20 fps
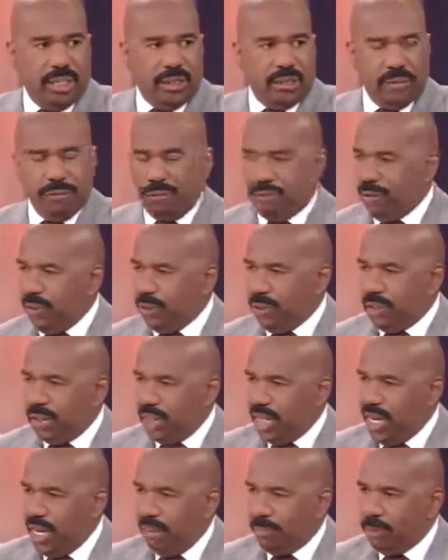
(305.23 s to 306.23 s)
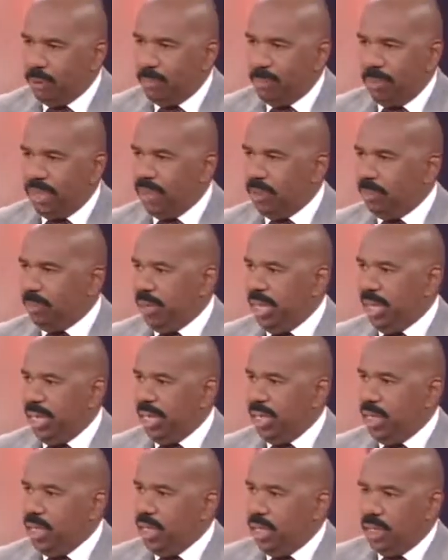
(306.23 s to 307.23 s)
the first time you meet a
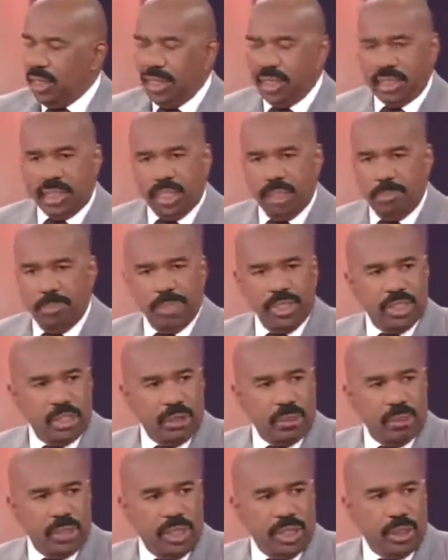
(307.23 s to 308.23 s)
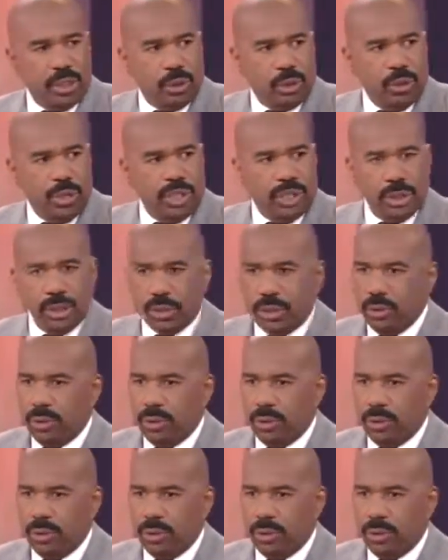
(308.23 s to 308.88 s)
man, let's get busy with these questions.